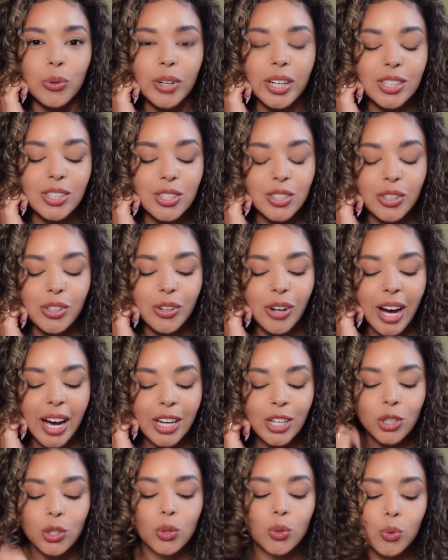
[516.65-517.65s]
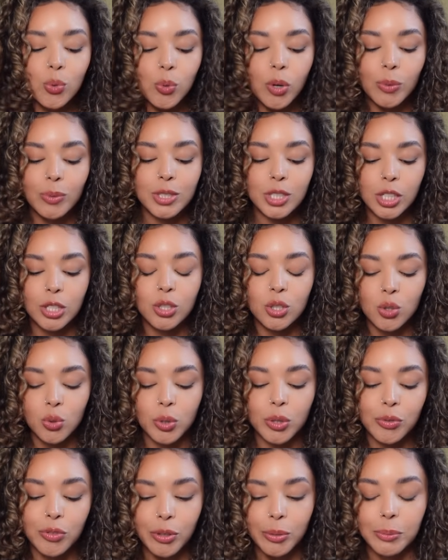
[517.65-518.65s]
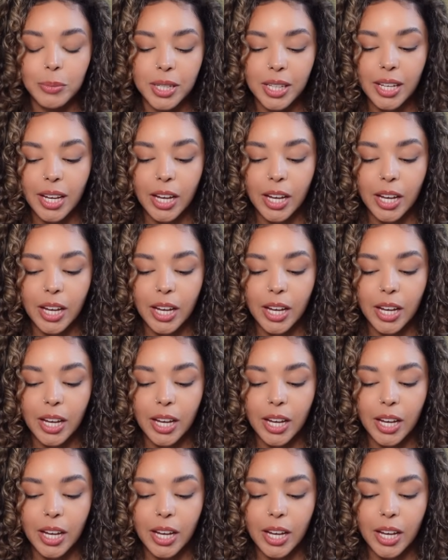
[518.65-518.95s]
and so I knew what was in store for me.